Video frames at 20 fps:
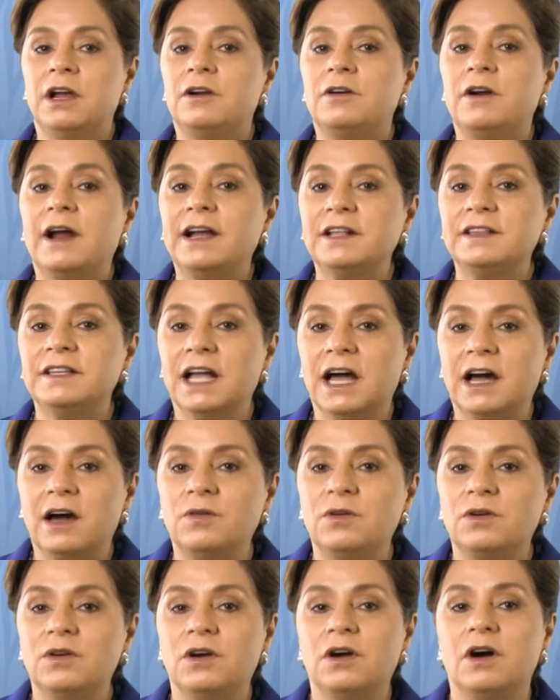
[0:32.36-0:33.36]
Right
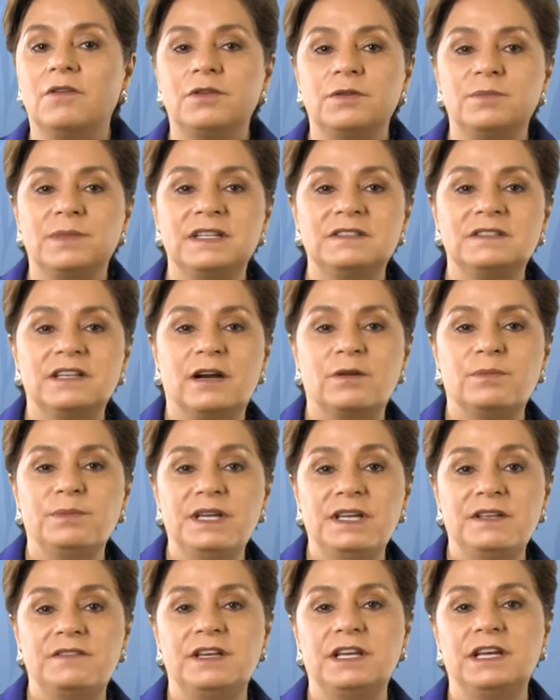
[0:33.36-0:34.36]
now, governments are
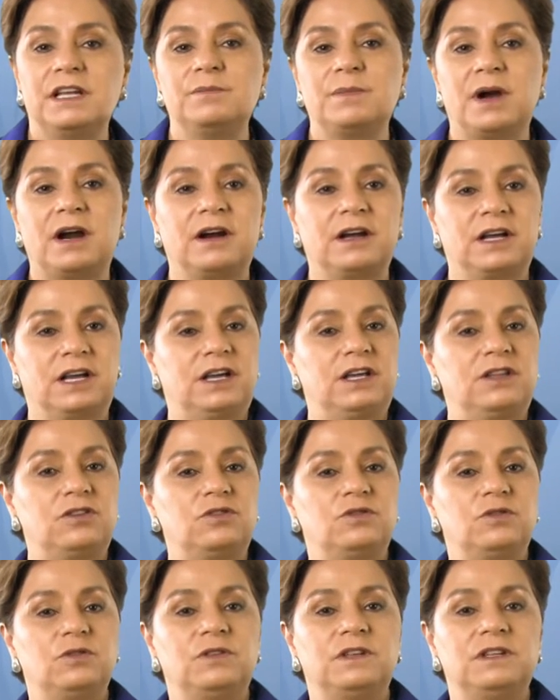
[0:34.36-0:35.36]
meeting in
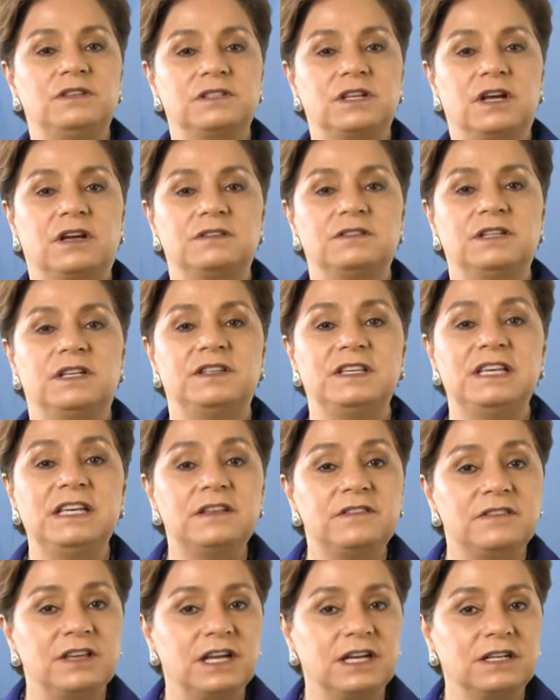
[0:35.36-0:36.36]
Marrakech to discuss the
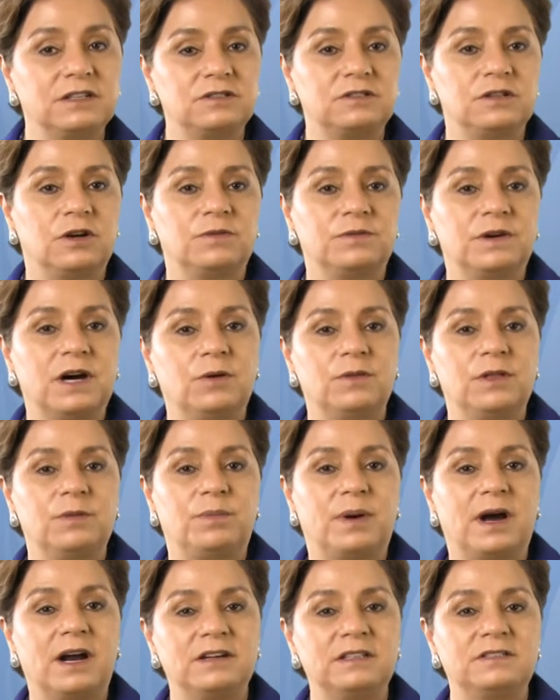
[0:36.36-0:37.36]
details of how the
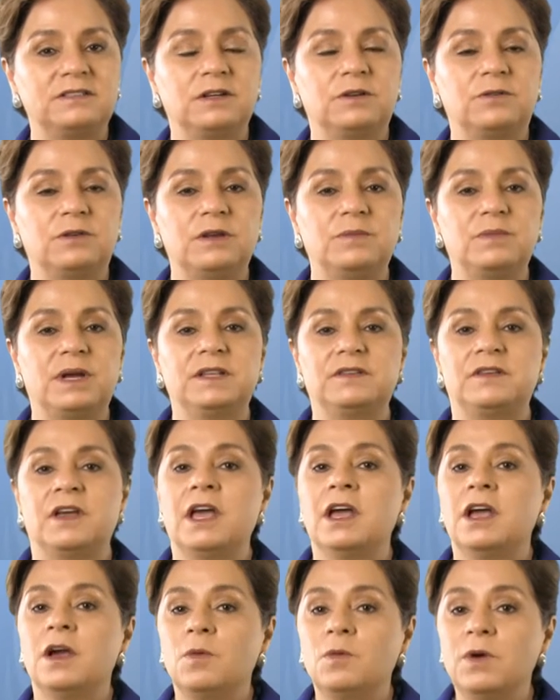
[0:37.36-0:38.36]
Paris Agreement
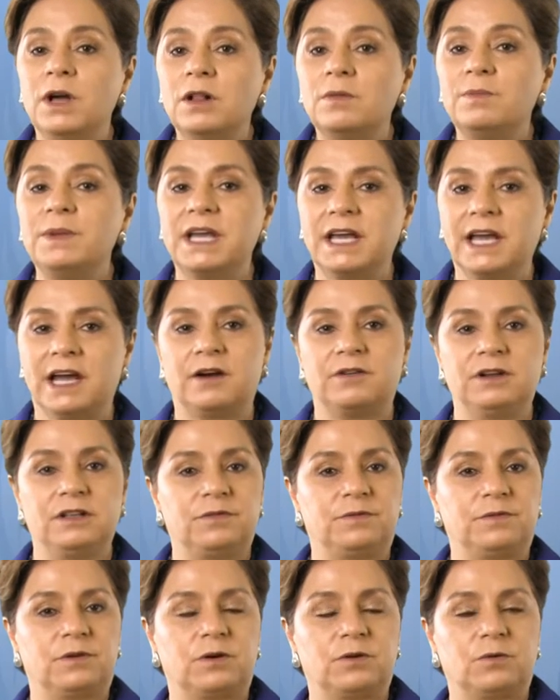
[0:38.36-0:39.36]
will be
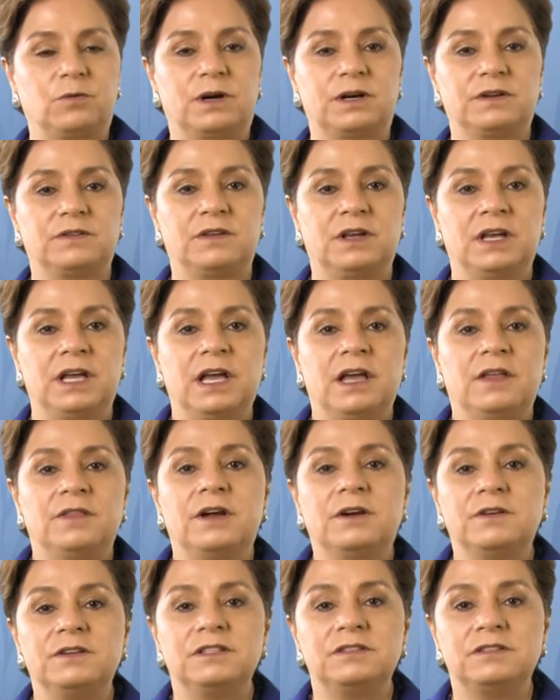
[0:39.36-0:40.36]
carried forward.
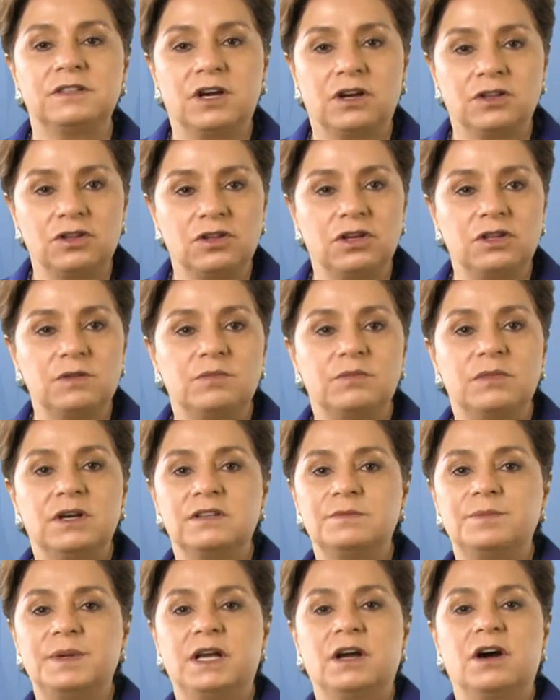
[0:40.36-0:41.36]
Their discussion
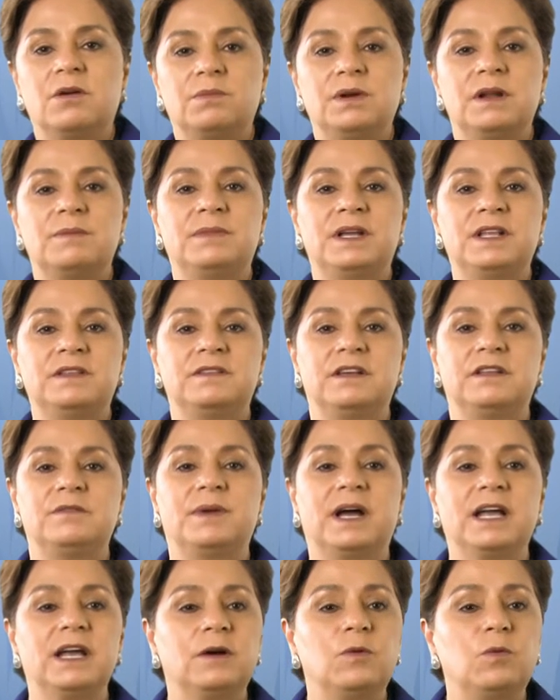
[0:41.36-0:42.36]
must be
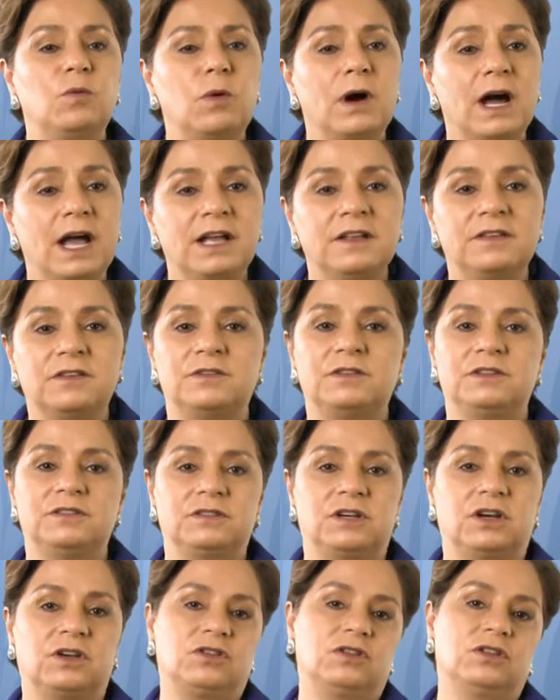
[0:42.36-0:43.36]
complemented by a wider
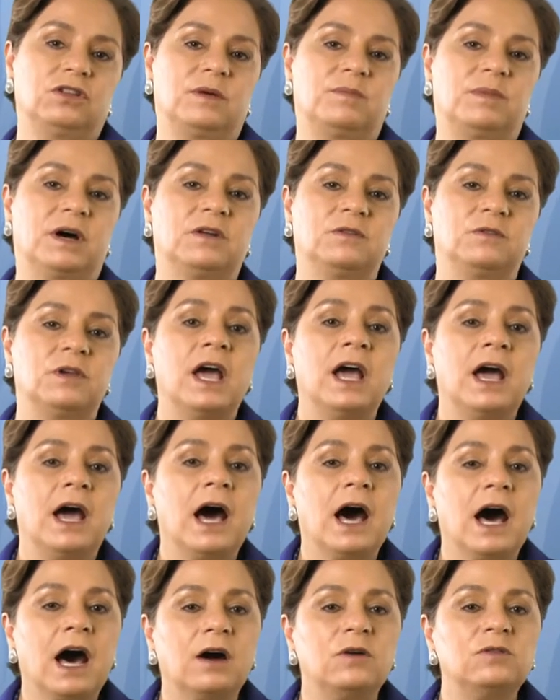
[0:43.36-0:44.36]
discussion about
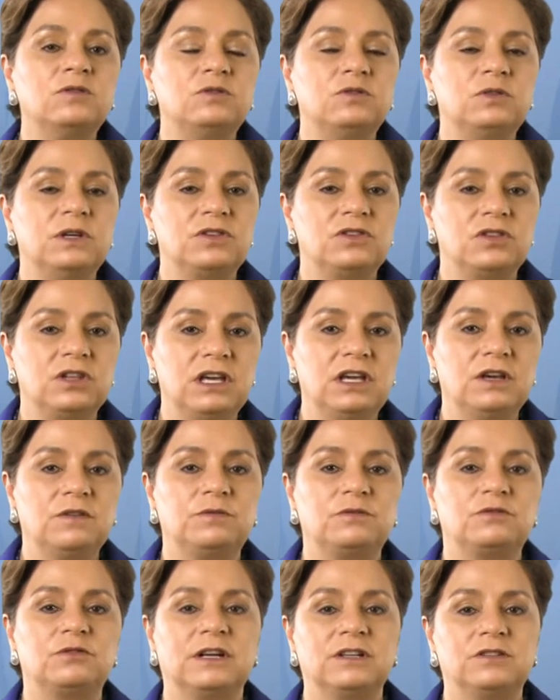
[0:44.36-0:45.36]
how to
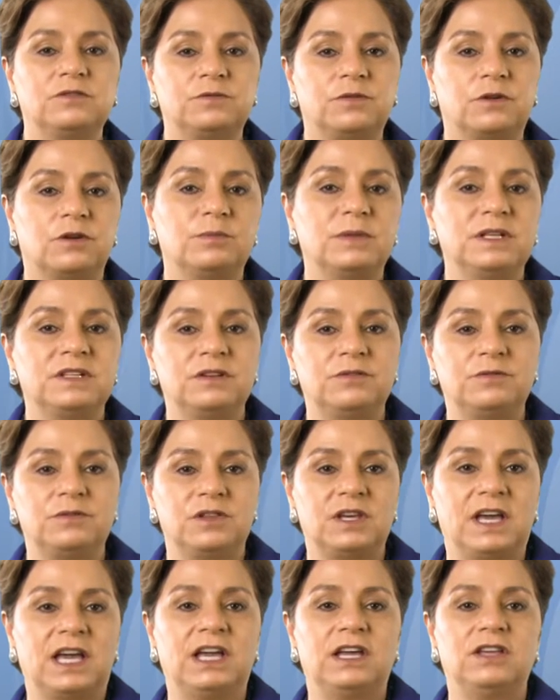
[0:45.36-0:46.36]
achieve
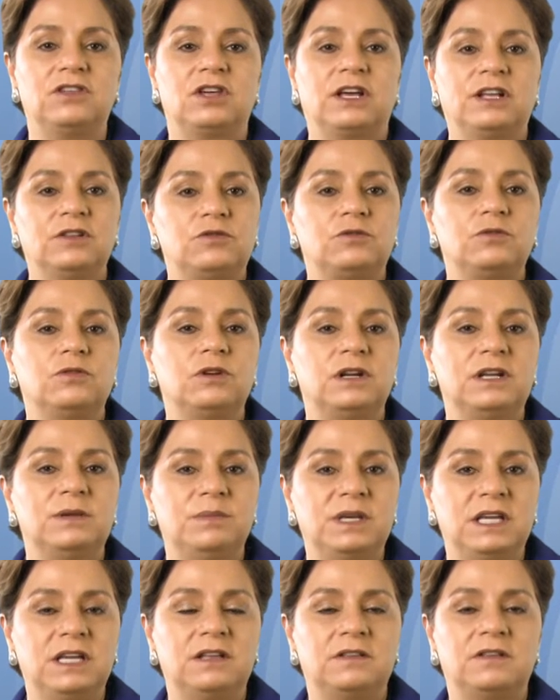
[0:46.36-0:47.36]
transformative change and truly
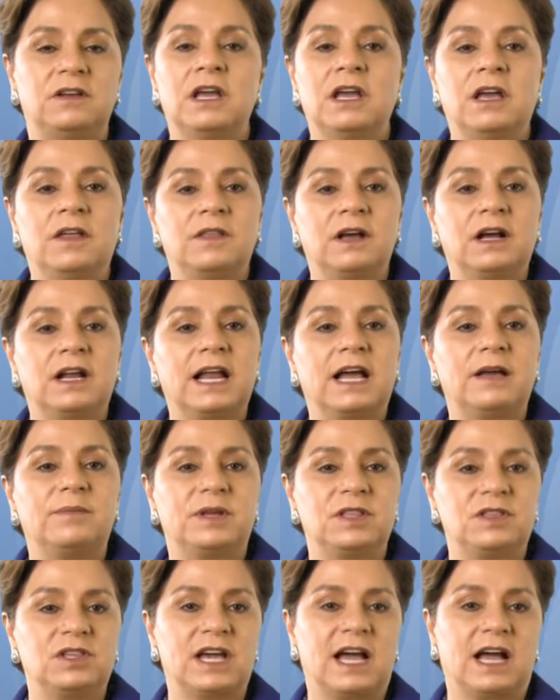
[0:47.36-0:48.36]
meet the
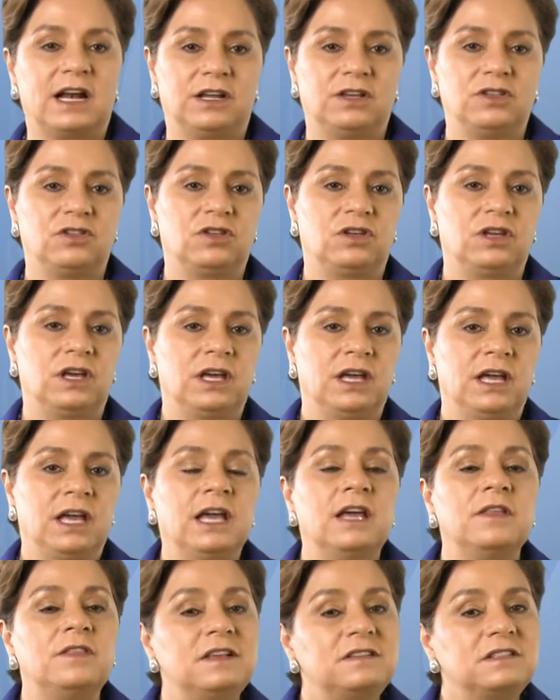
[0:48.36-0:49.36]
climate challenge.
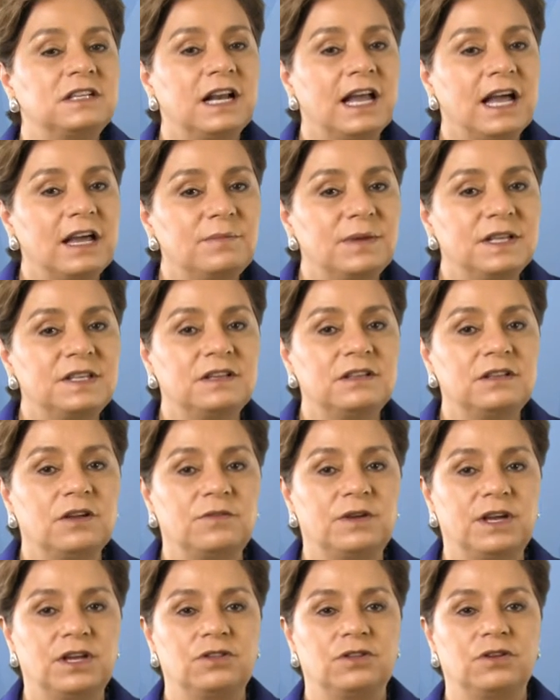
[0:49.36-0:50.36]
This Climate
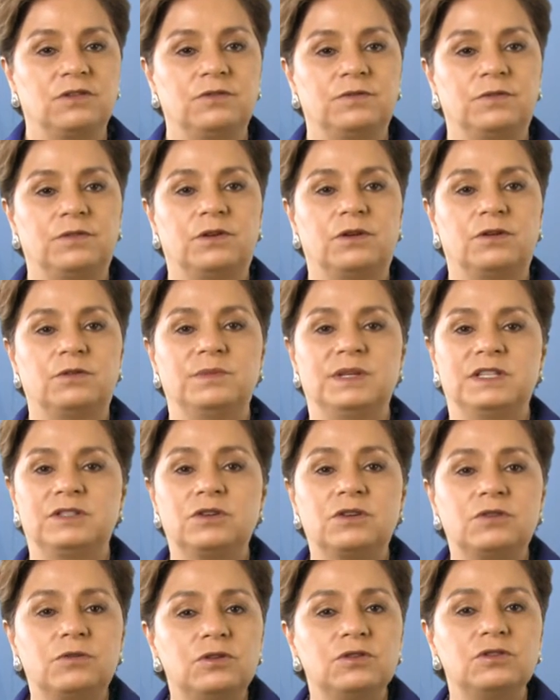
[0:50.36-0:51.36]
Innovation Forum
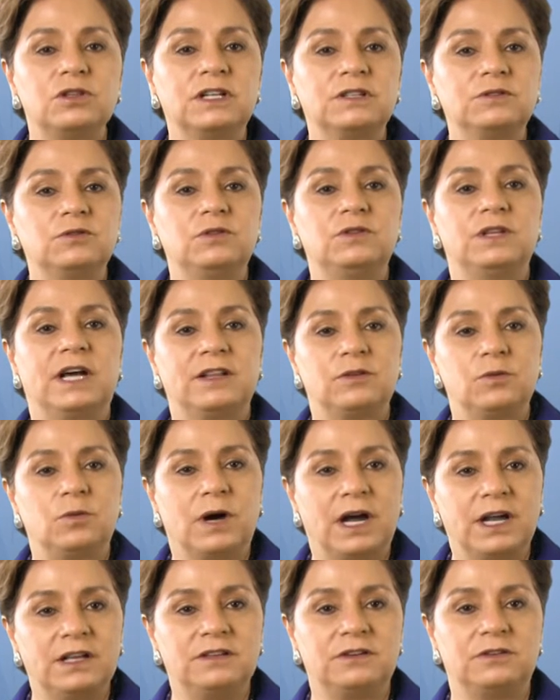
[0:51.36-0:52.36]
is crucial to that
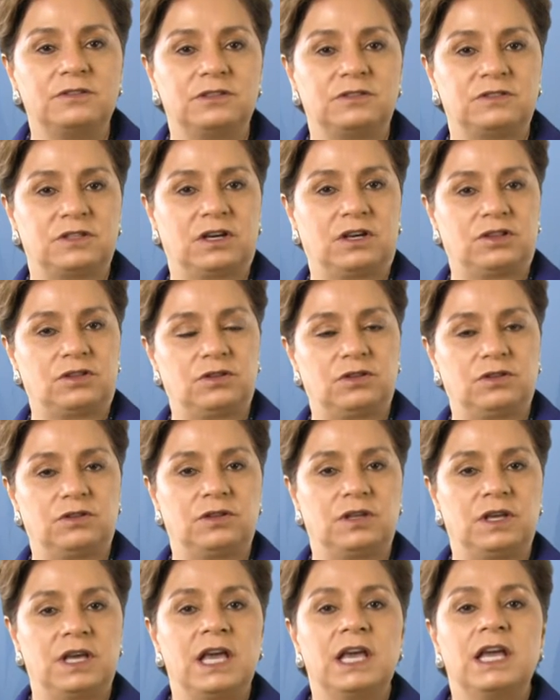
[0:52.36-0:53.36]
wider
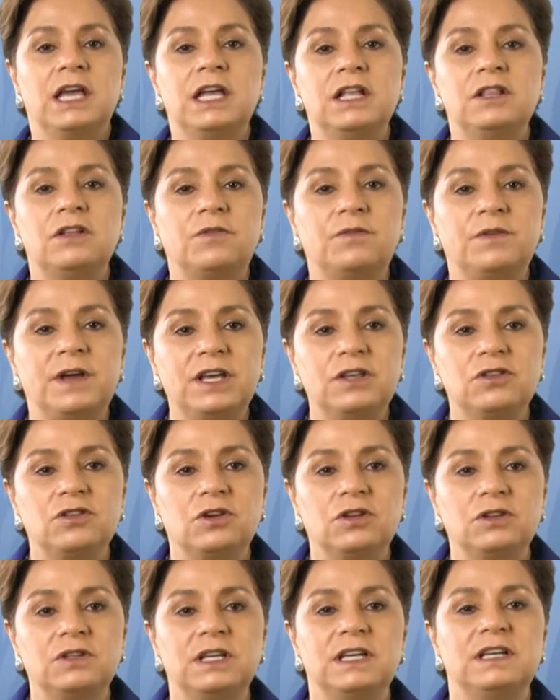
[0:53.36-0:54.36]
discussion.
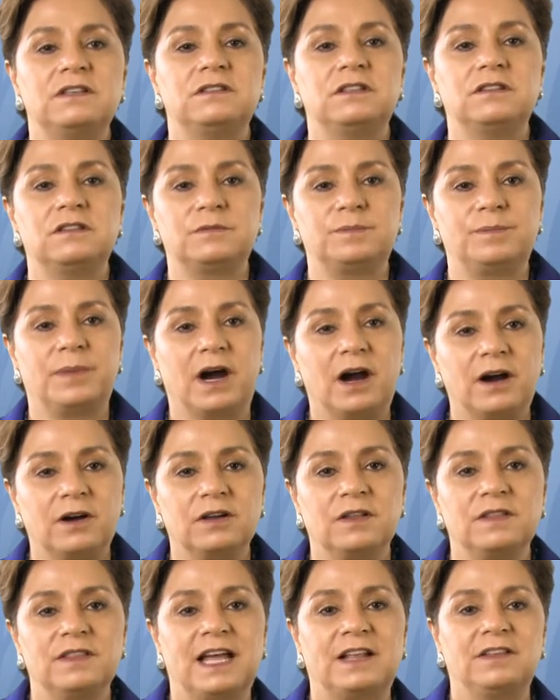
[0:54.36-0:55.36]
Innovation is a
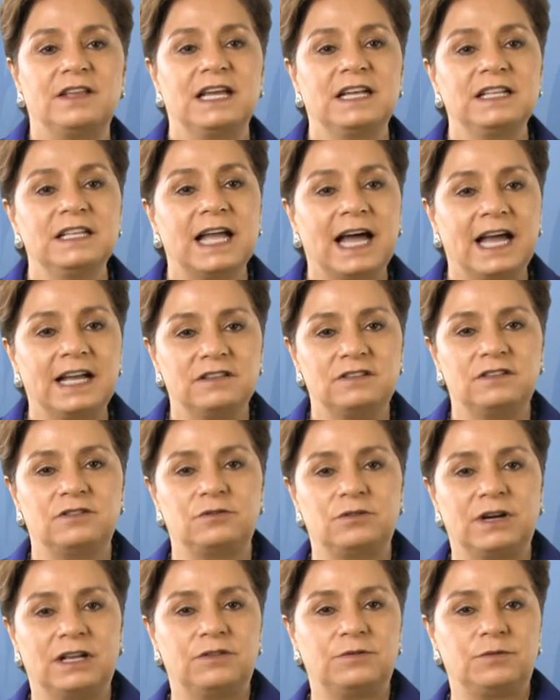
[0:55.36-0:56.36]
spark that ignites
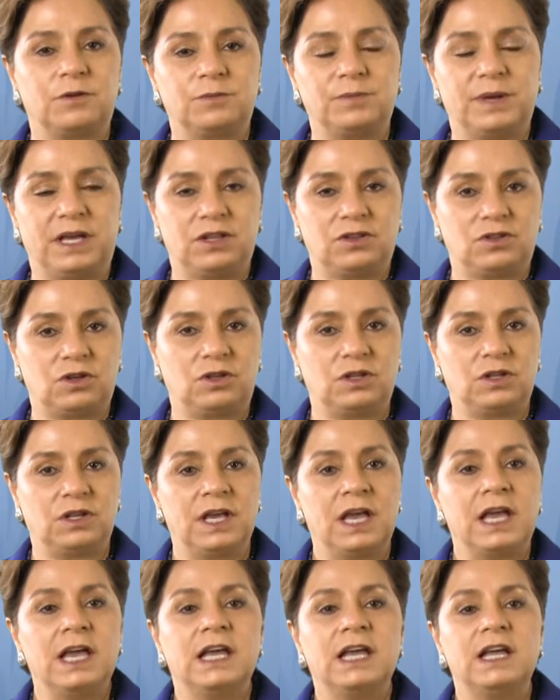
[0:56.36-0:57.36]
transformation.